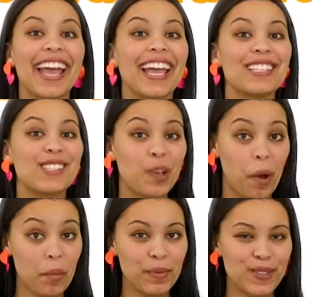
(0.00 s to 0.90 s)

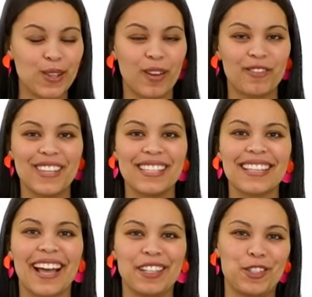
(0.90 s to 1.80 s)
Examples of these
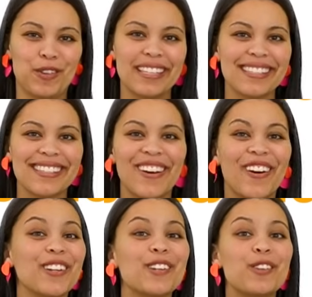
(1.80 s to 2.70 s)
countries
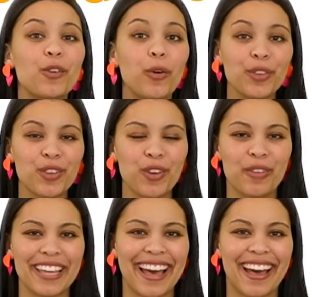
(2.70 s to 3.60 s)
are North
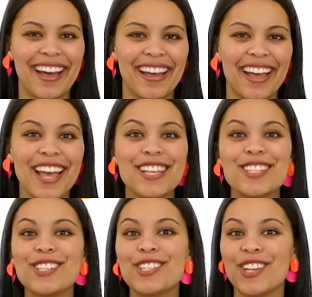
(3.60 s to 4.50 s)
Korea,
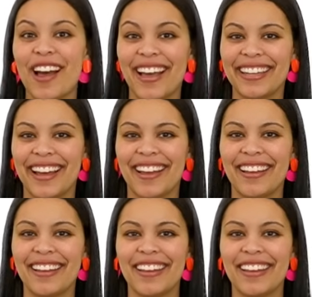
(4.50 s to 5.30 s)
China,